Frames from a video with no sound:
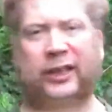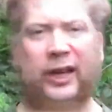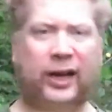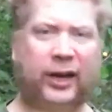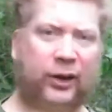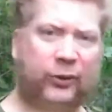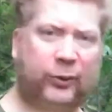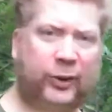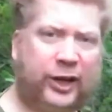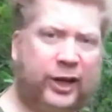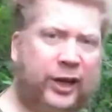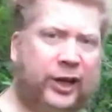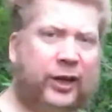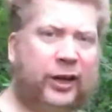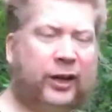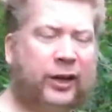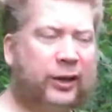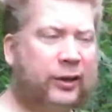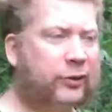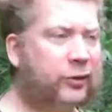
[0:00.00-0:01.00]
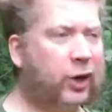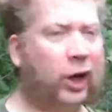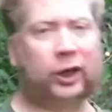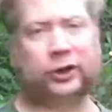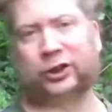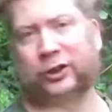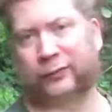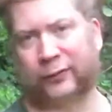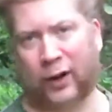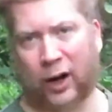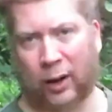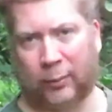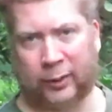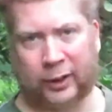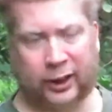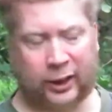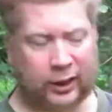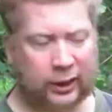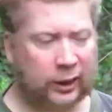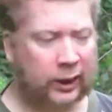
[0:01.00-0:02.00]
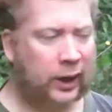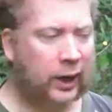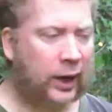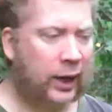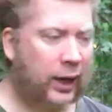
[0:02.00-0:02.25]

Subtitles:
diarrhea, nausea, vomiting.